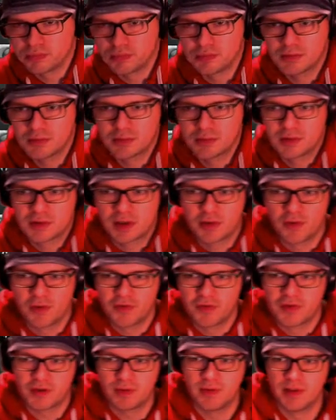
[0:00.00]
So
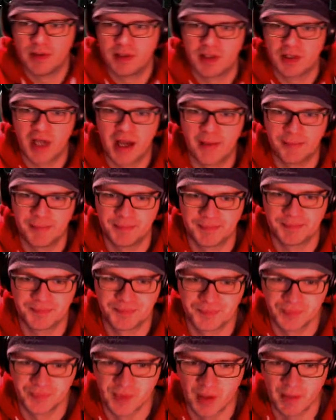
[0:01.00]
obviously we jam.
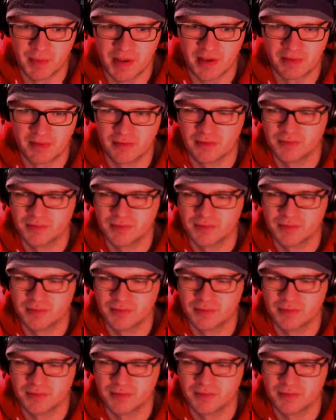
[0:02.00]
I mean,